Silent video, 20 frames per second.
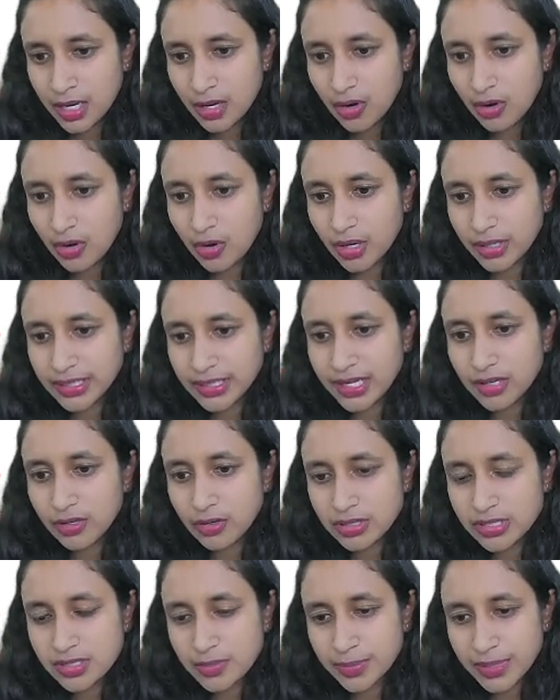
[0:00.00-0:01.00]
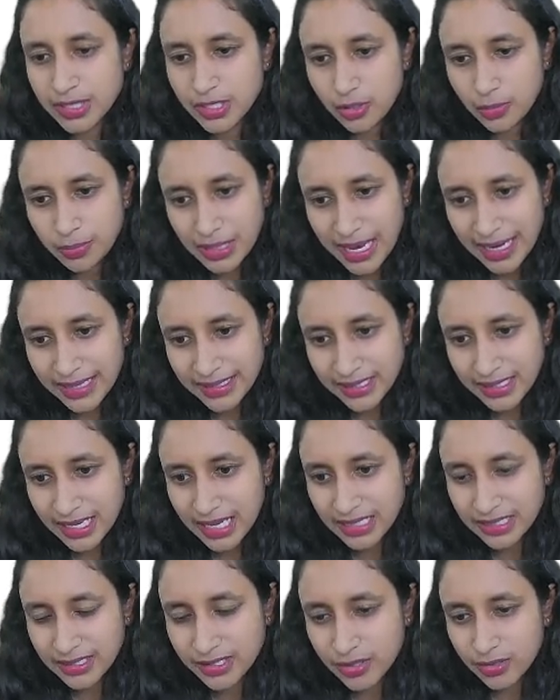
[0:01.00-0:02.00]
or can also be your bladder
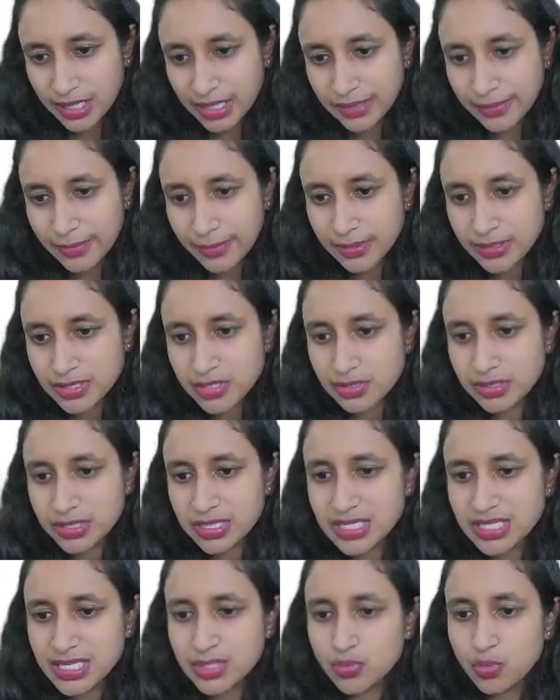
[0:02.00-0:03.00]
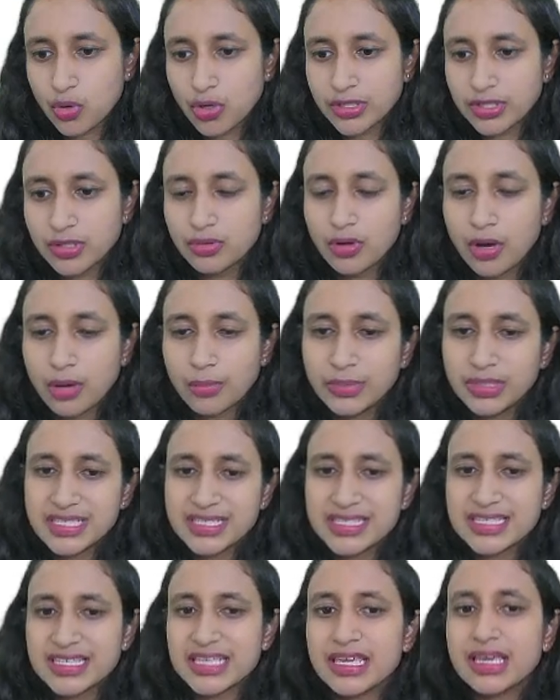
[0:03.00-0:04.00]
caliculi. So this is what you normally
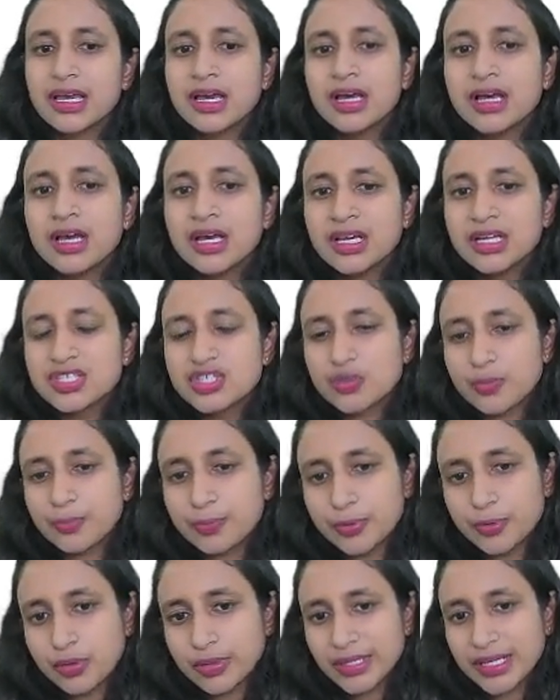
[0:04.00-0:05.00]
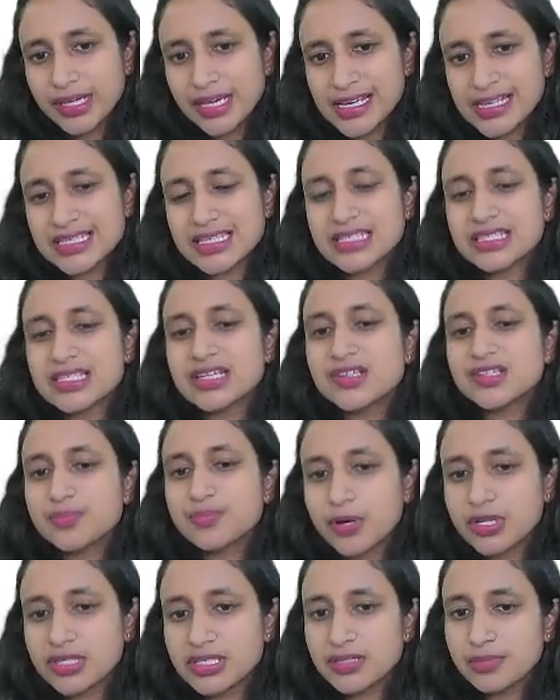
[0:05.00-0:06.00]
see. So Protease is
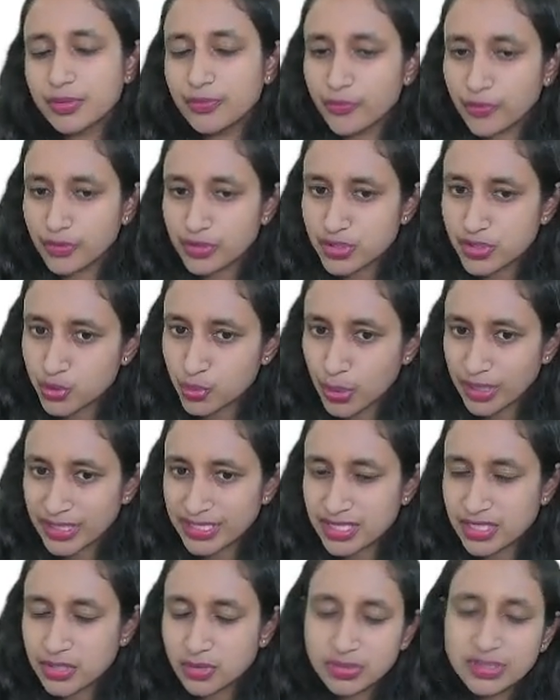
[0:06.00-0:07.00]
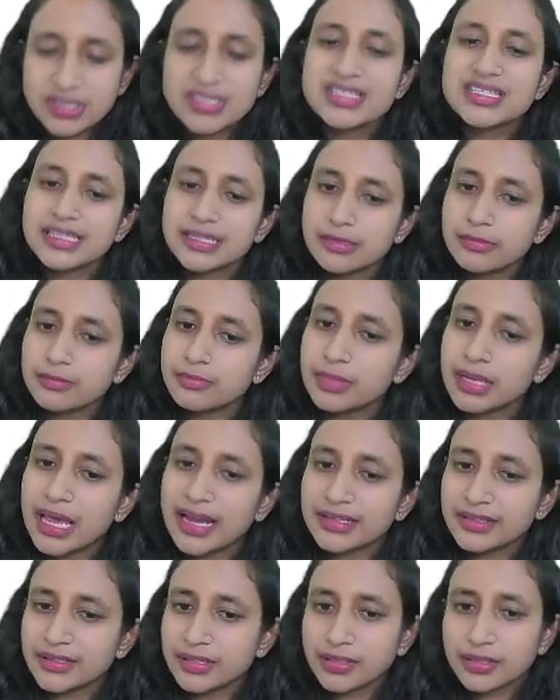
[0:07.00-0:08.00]
responsible for stoid stones seen in
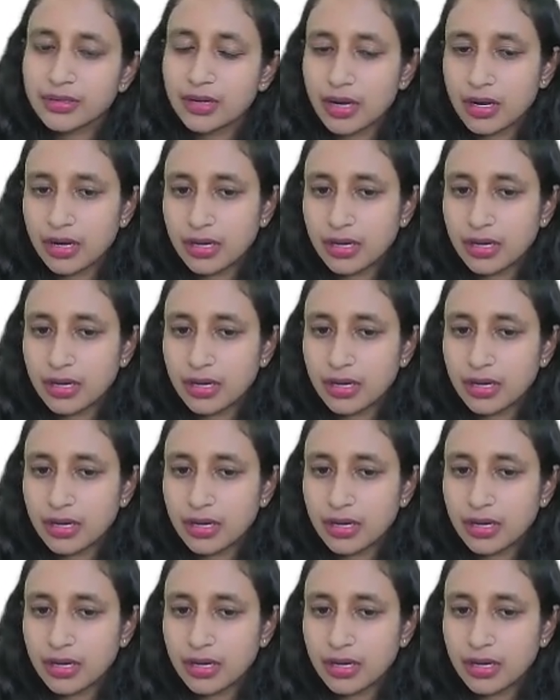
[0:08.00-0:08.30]
bladder